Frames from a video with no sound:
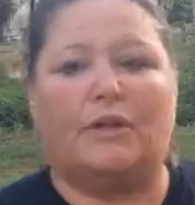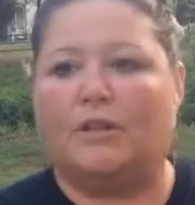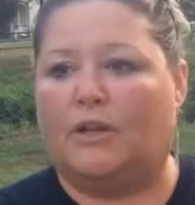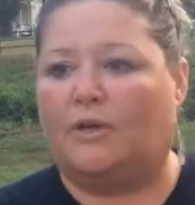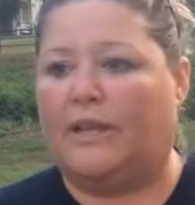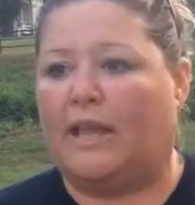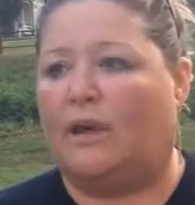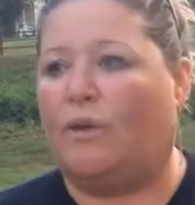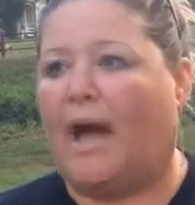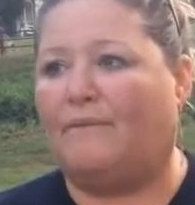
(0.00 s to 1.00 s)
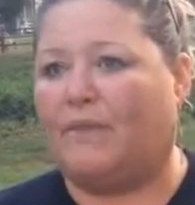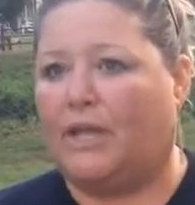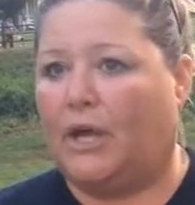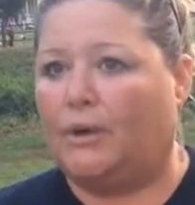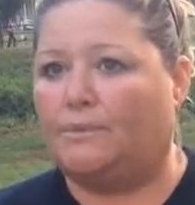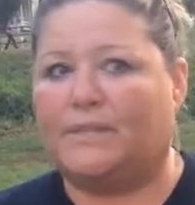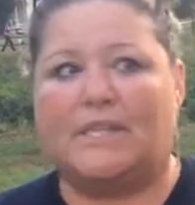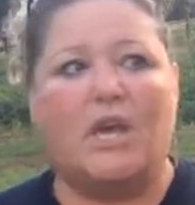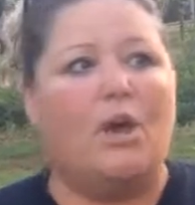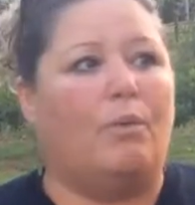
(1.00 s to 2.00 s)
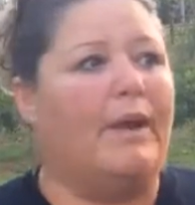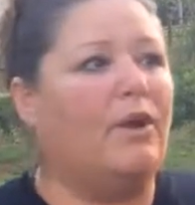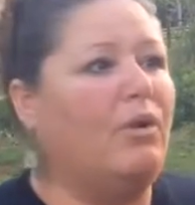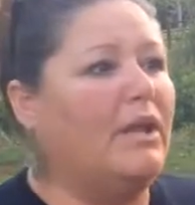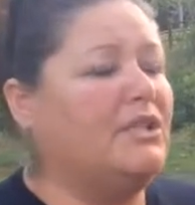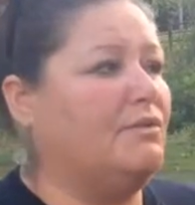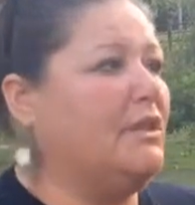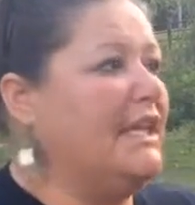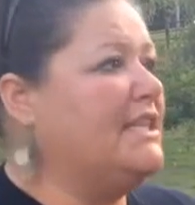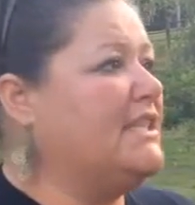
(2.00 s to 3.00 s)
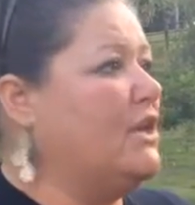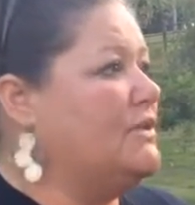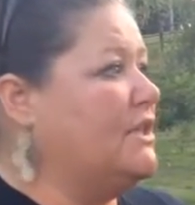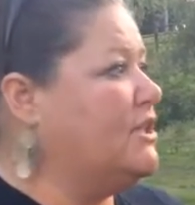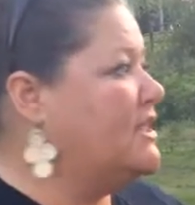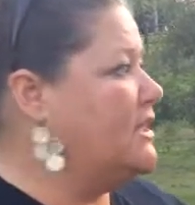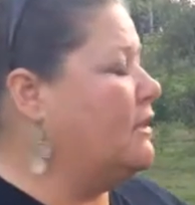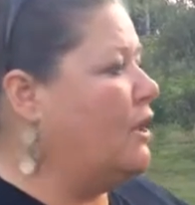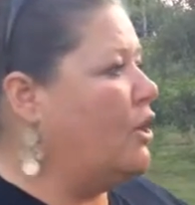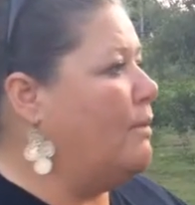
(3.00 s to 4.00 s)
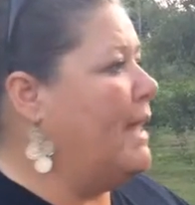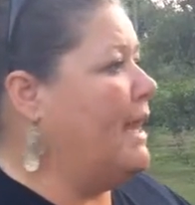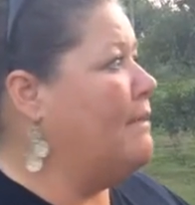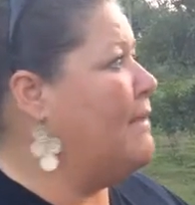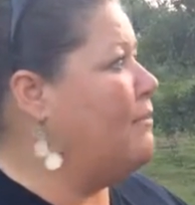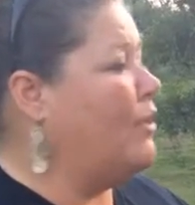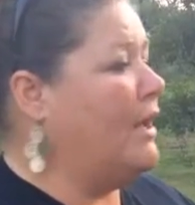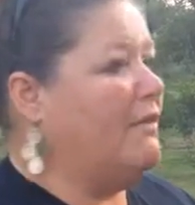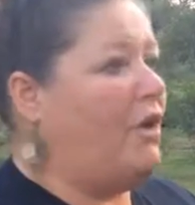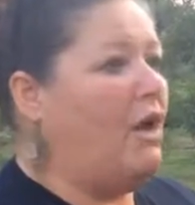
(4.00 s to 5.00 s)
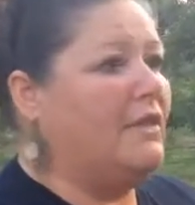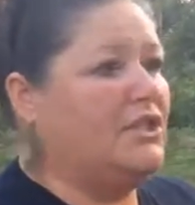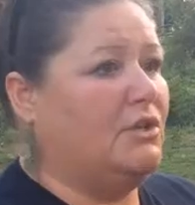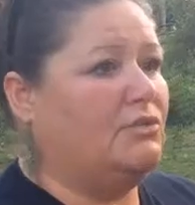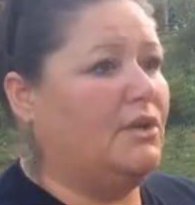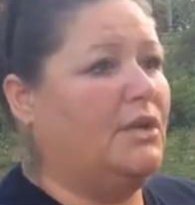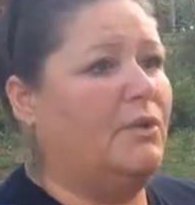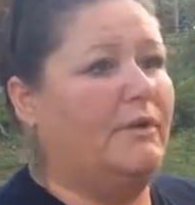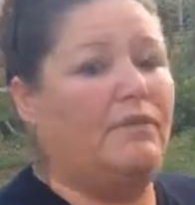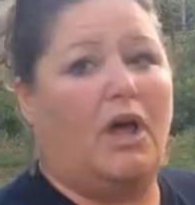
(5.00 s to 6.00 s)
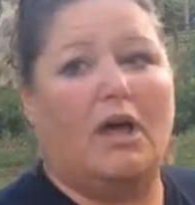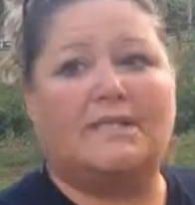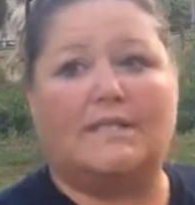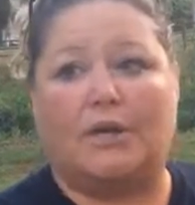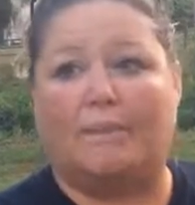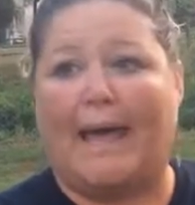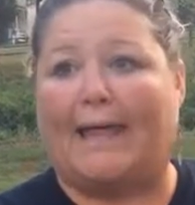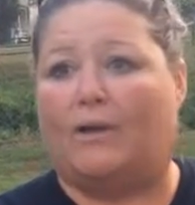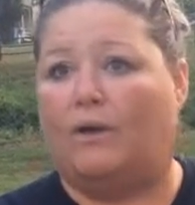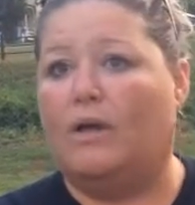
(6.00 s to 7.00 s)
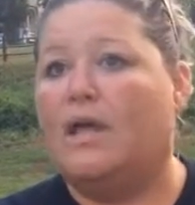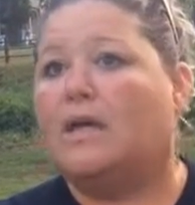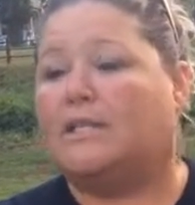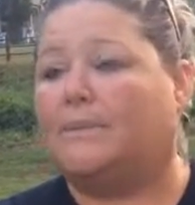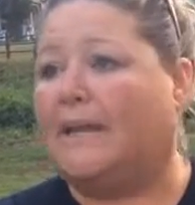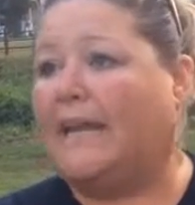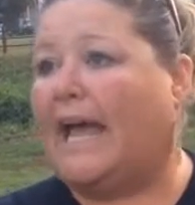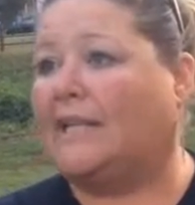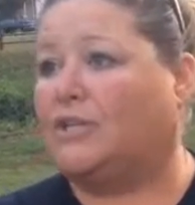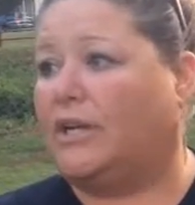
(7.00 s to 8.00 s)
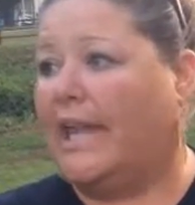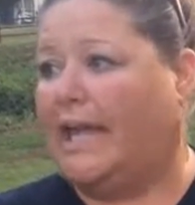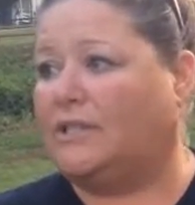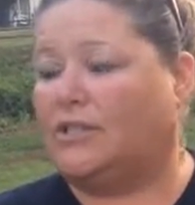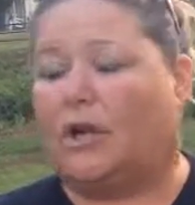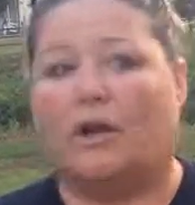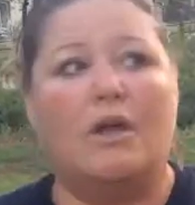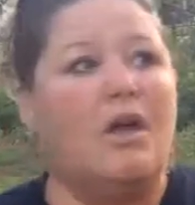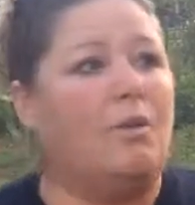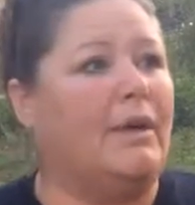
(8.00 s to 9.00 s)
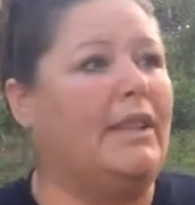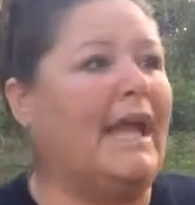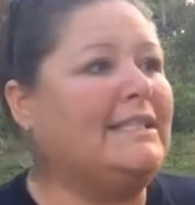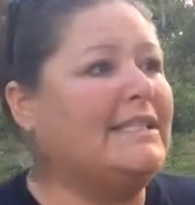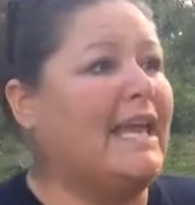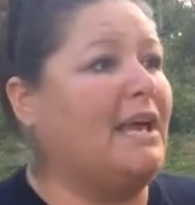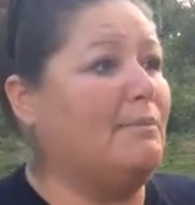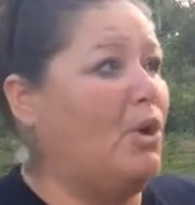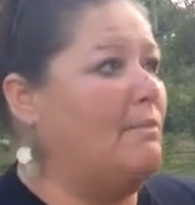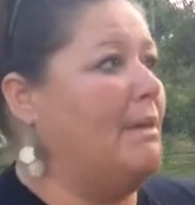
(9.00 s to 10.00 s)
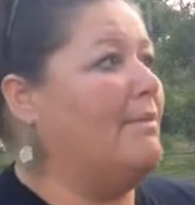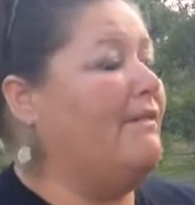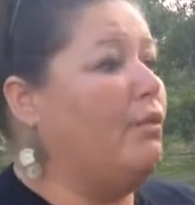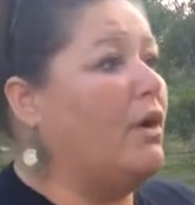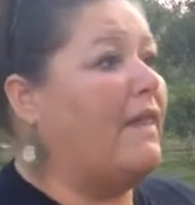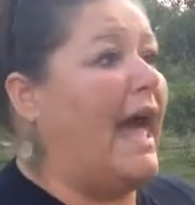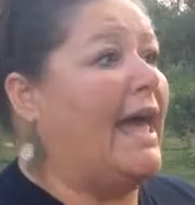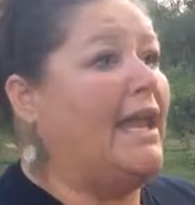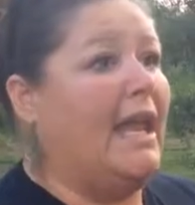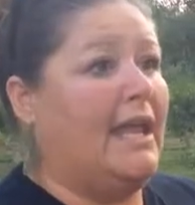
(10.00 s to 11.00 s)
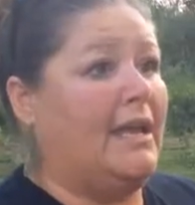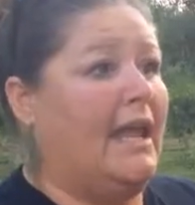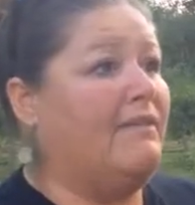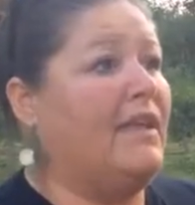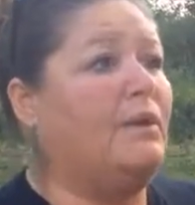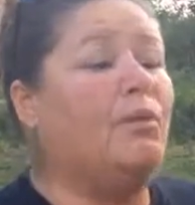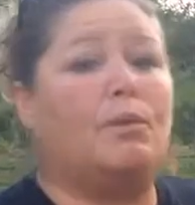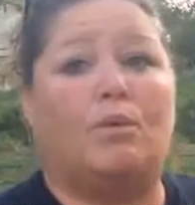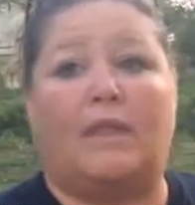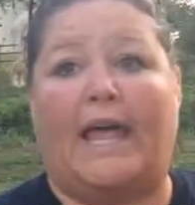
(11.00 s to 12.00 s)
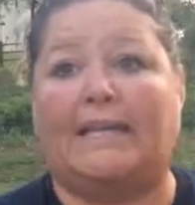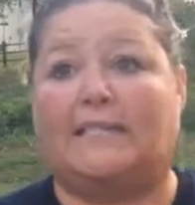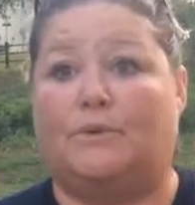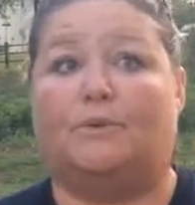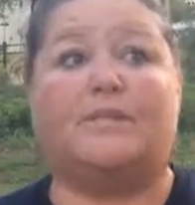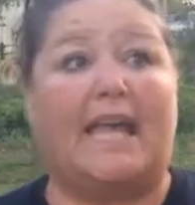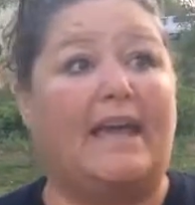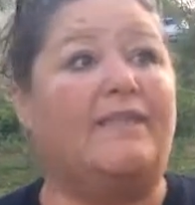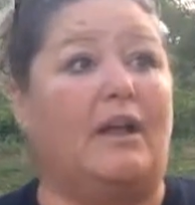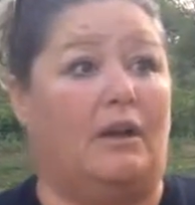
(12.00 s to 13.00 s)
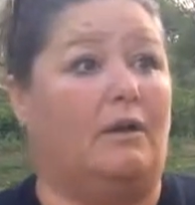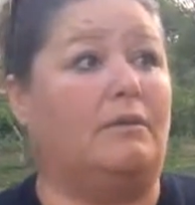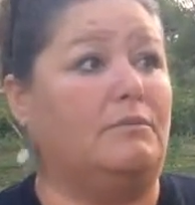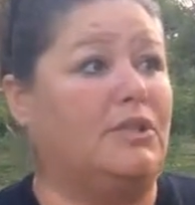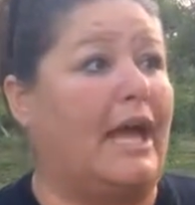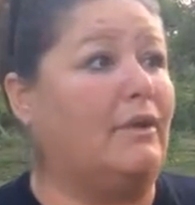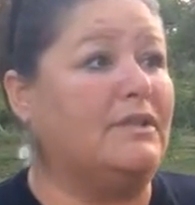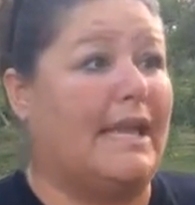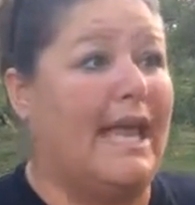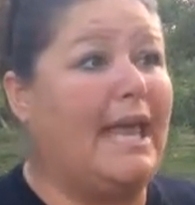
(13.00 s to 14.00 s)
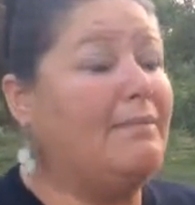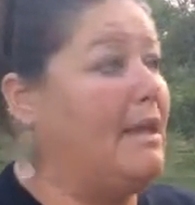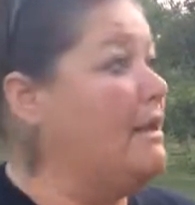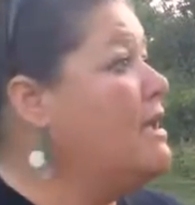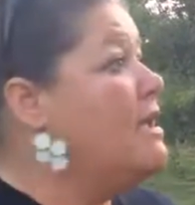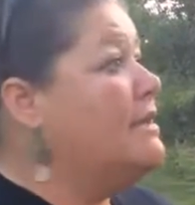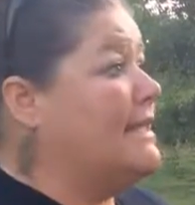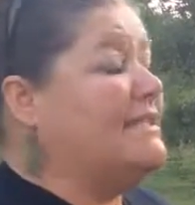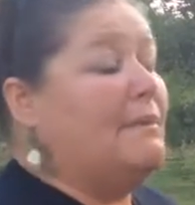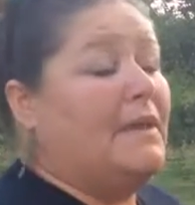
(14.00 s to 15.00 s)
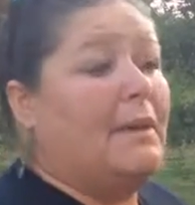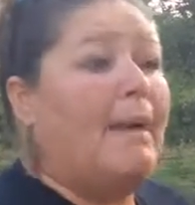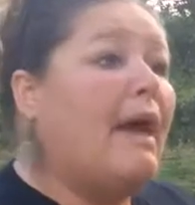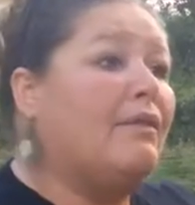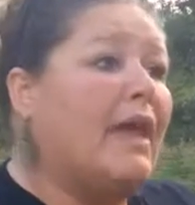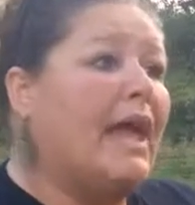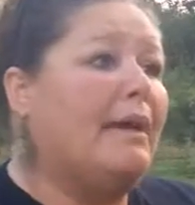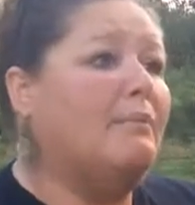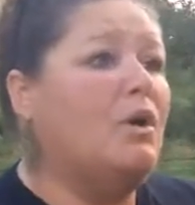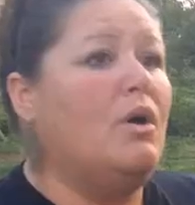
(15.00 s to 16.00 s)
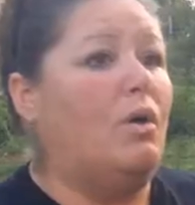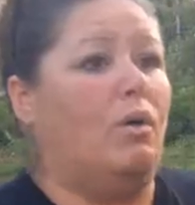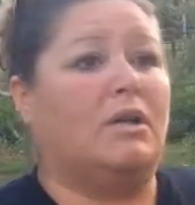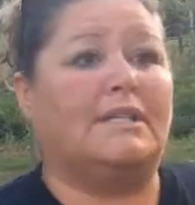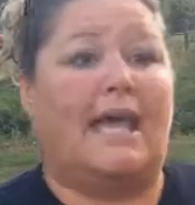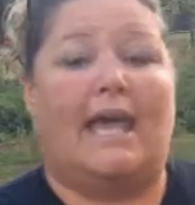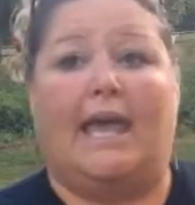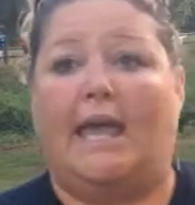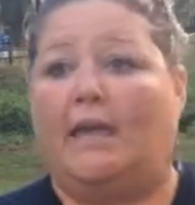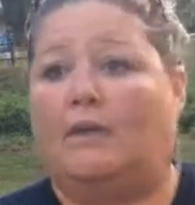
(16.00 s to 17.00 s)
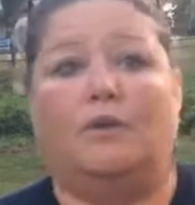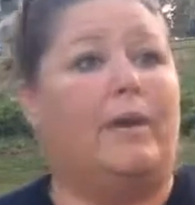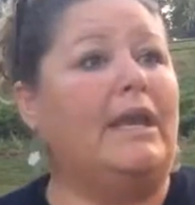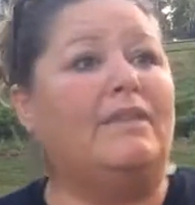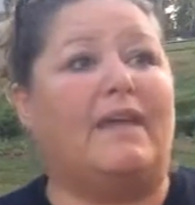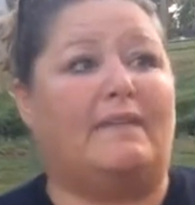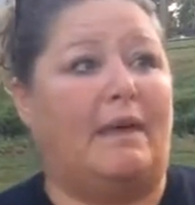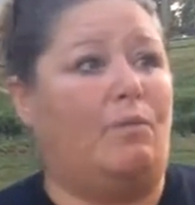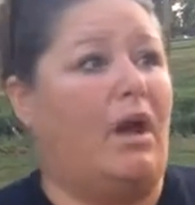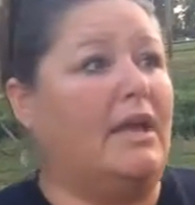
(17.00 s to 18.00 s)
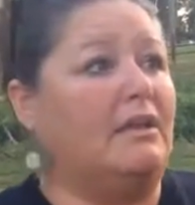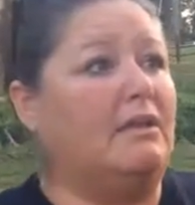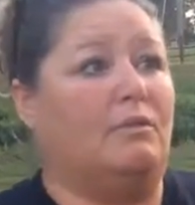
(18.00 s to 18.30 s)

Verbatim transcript: They're in little yellow envelopes. We are going to release those in just a little bit in memory of all the children who have lost their battle to pediatric cancer. We'd like to take a moment before that, and if anyone would like to say their child's name and say something about them or say, you know, anything they want,